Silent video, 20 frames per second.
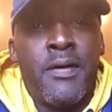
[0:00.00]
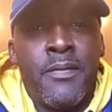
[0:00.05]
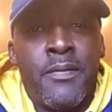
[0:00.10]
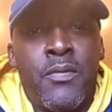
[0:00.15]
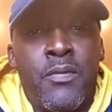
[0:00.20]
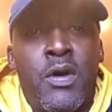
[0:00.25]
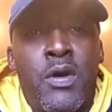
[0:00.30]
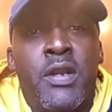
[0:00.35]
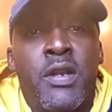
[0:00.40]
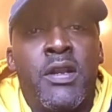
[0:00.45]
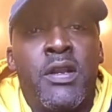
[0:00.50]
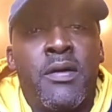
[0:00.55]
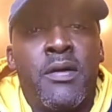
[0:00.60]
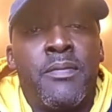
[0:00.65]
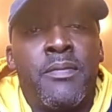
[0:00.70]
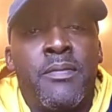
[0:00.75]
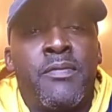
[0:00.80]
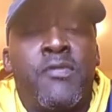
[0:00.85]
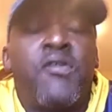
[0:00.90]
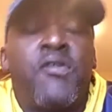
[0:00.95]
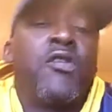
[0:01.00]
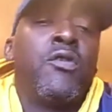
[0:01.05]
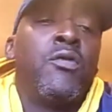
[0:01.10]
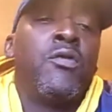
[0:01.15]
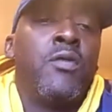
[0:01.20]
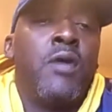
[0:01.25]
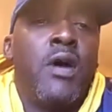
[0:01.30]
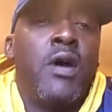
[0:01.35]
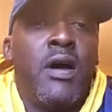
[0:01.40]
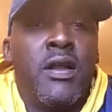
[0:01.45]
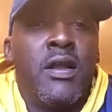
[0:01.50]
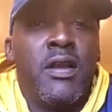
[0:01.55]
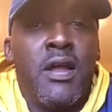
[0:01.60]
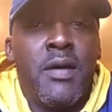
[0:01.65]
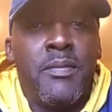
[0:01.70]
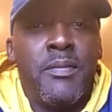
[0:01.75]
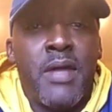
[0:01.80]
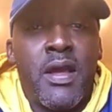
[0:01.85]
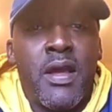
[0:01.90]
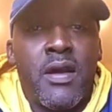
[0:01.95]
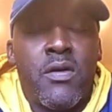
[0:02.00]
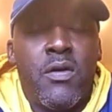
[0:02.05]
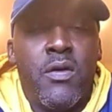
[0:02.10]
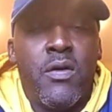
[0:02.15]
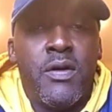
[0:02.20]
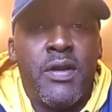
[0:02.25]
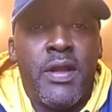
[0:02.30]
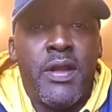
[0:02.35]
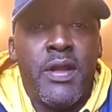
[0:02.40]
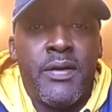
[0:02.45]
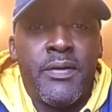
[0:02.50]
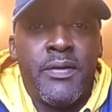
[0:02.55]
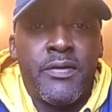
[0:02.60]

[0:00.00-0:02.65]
one of the 2 alumni coordinators.